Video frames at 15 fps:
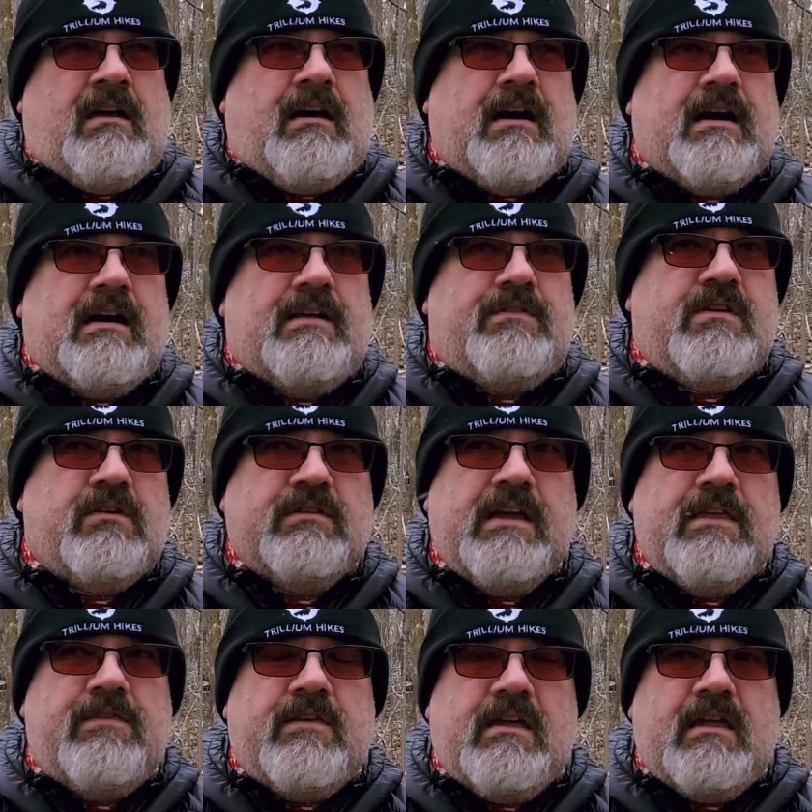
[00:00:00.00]
The
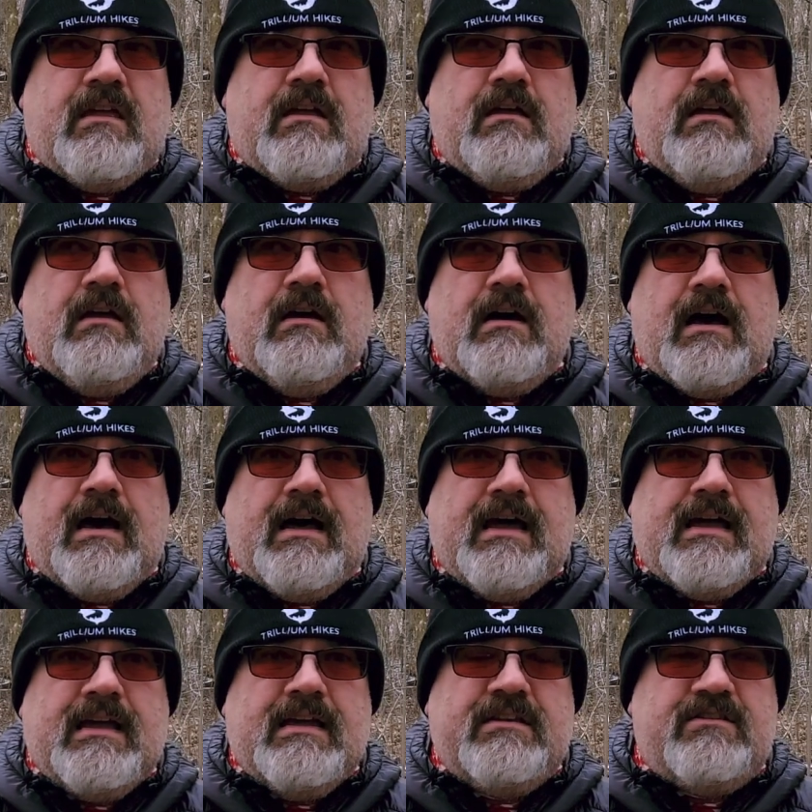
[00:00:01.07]
only thing
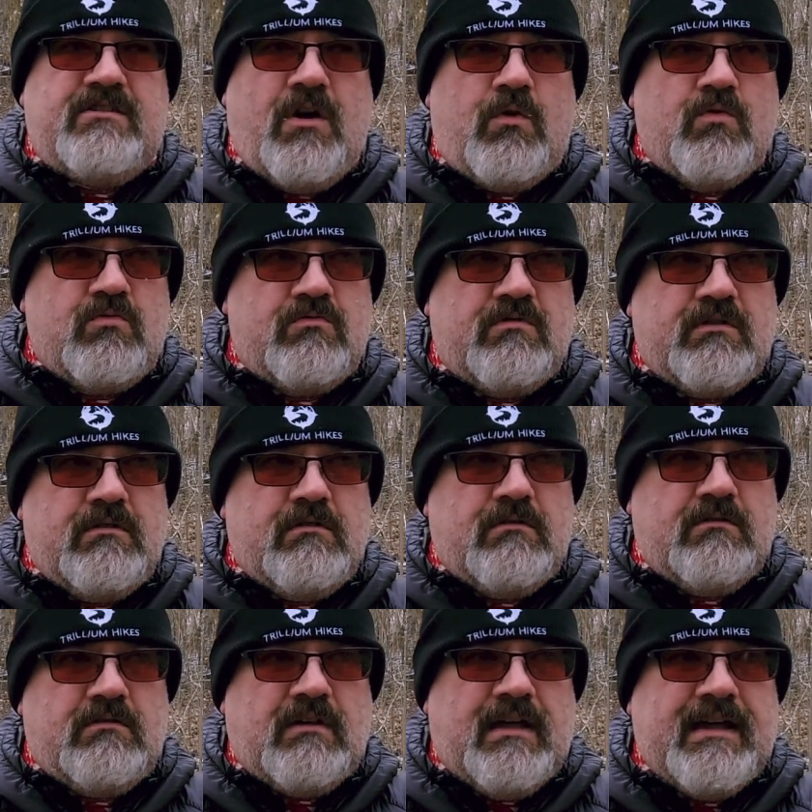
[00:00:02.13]
I don't
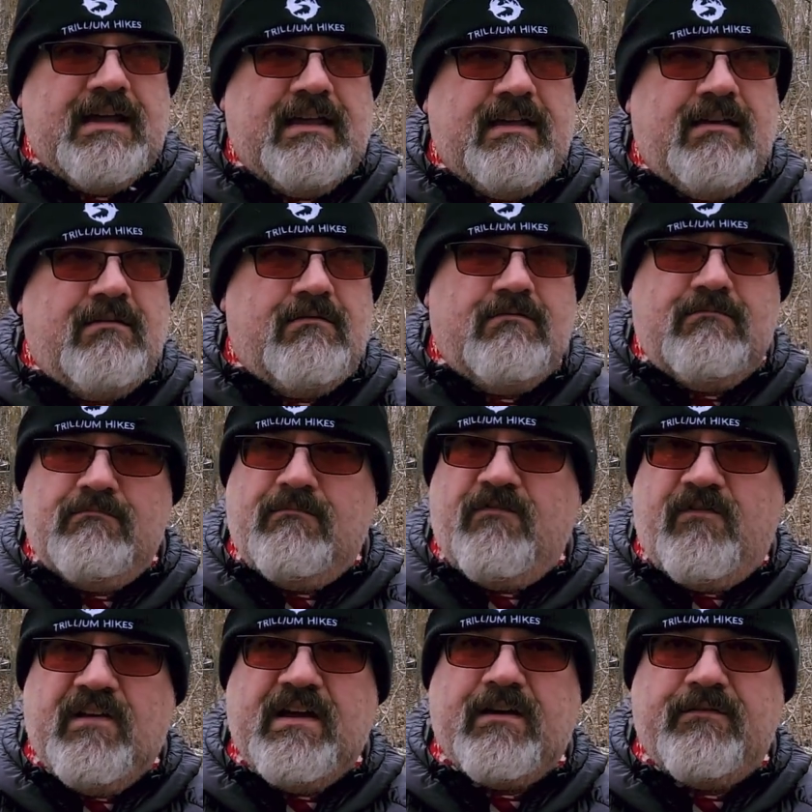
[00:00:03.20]
like,
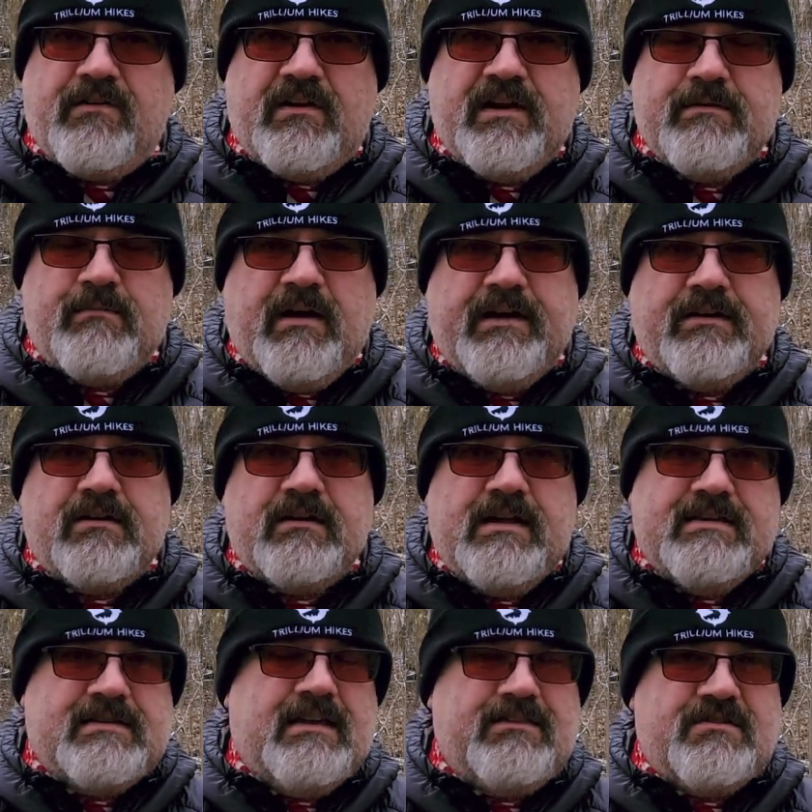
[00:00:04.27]
very minor,
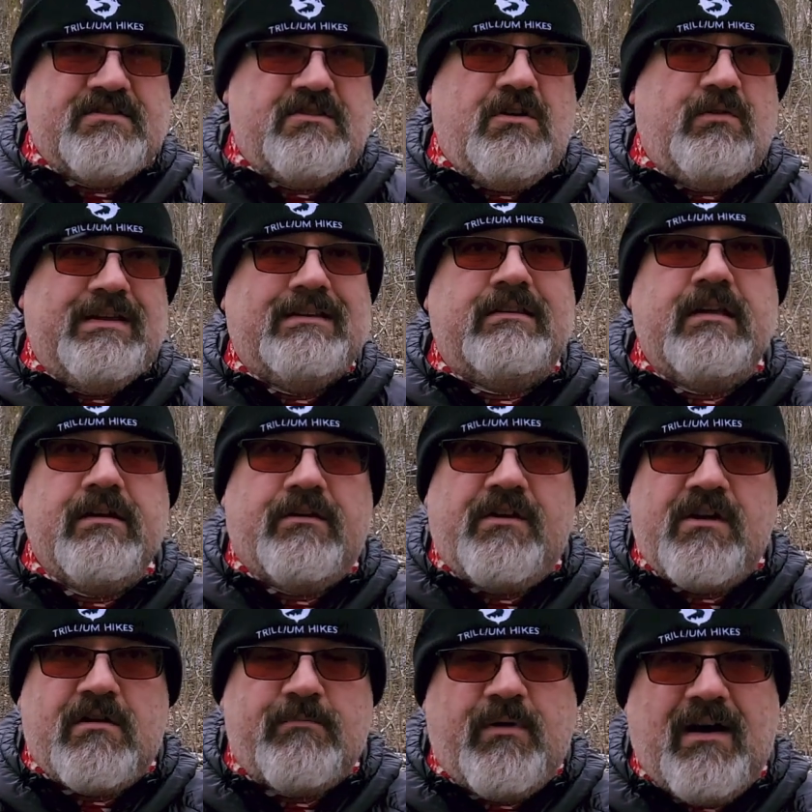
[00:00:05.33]
is that there's no
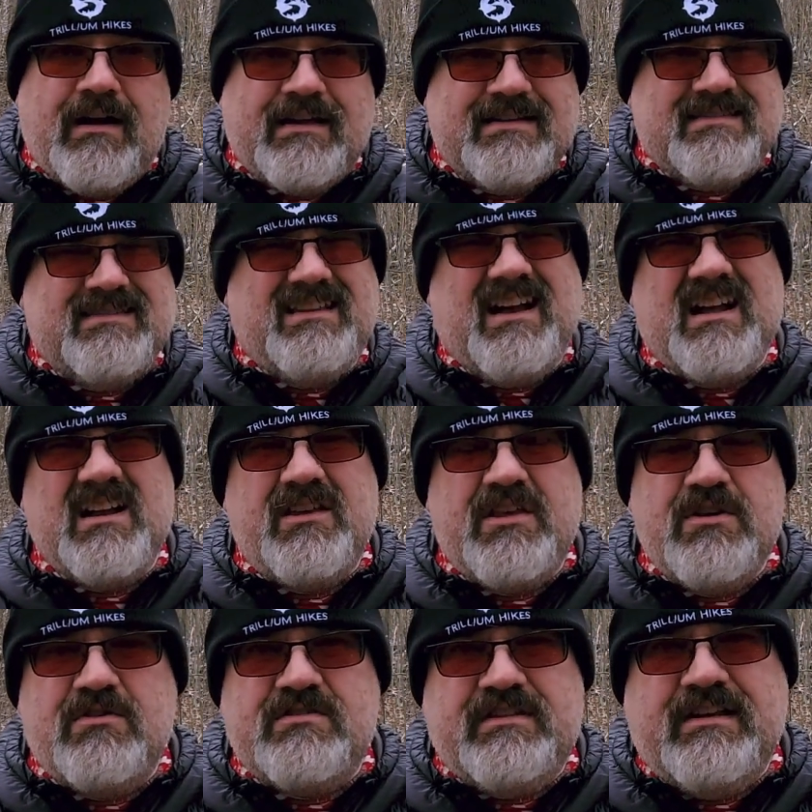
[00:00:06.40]
interior pockets. Not a
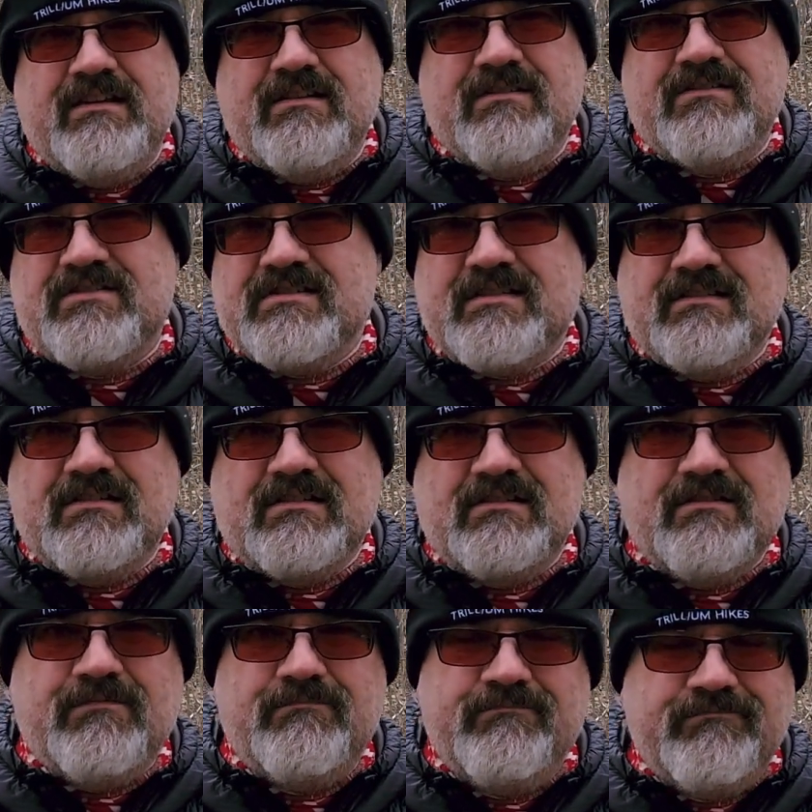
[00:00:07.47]
huge deal, just a
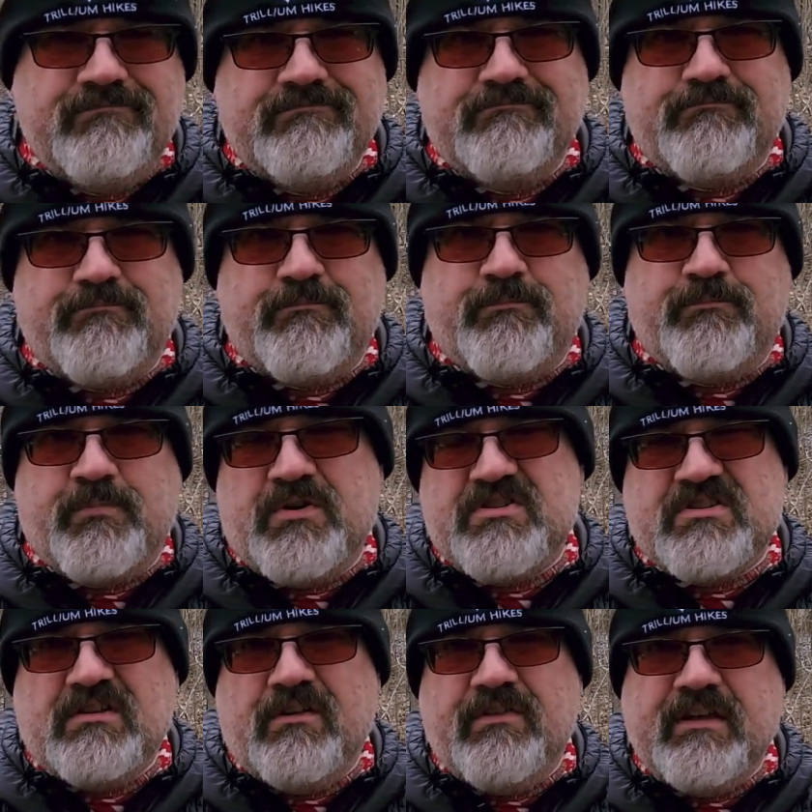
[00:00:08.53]
little
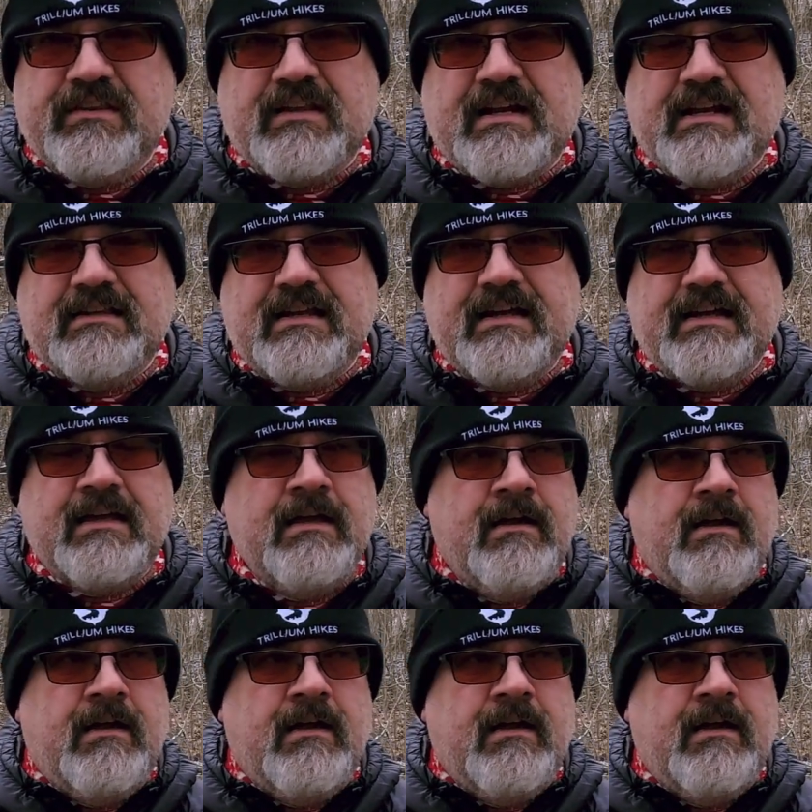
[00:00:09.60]
personal thing that I like.